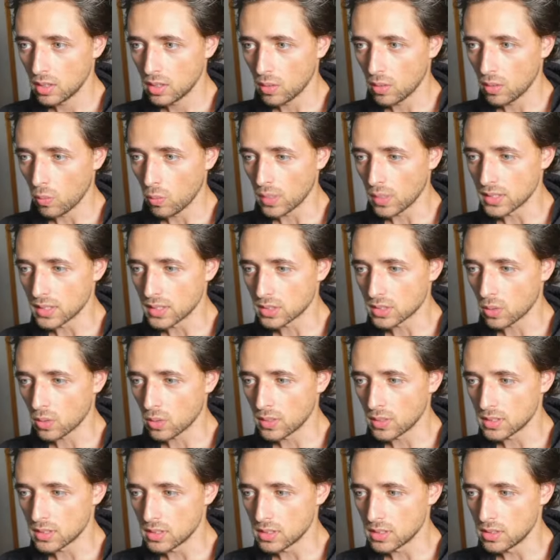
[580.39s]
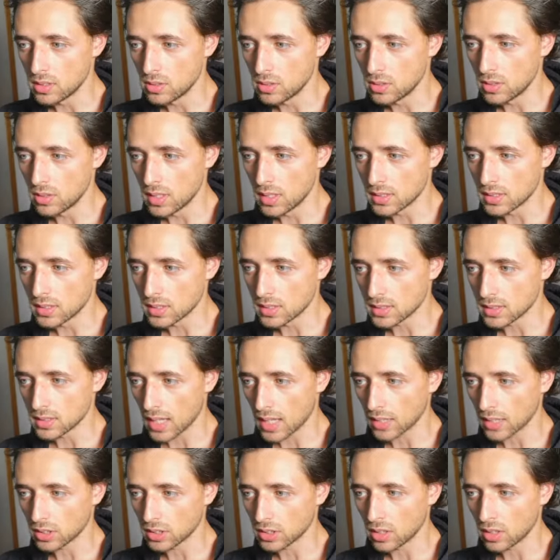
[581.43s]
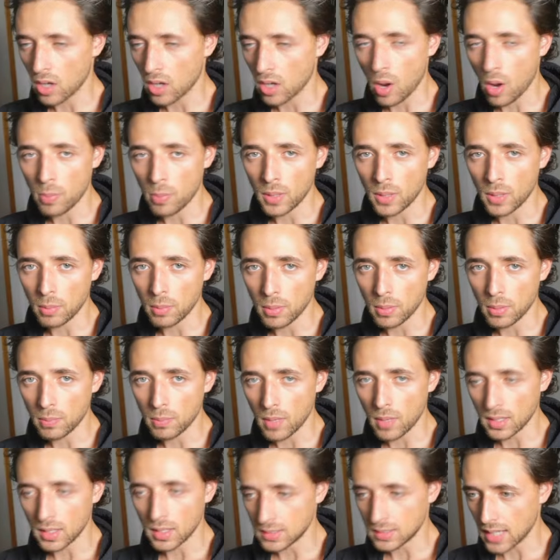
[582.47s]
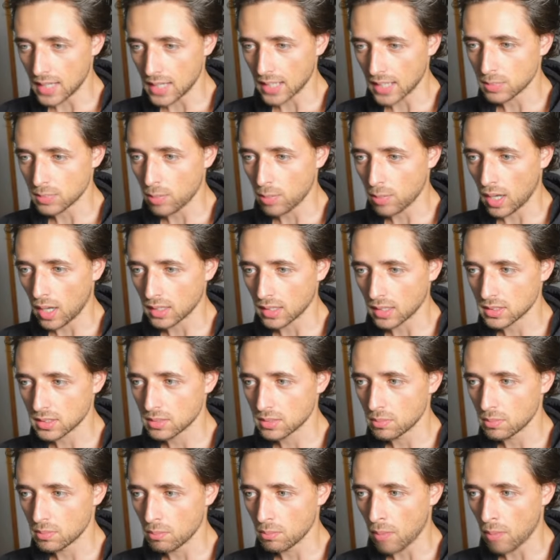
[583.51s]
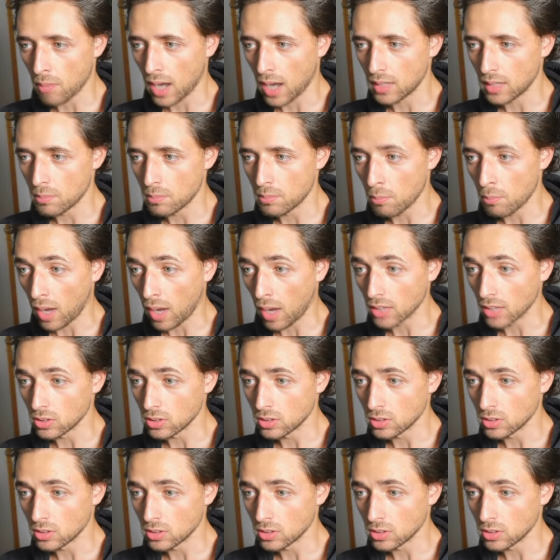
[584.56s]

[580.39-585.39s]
what it's going to do is it's actually going to open up a text box model,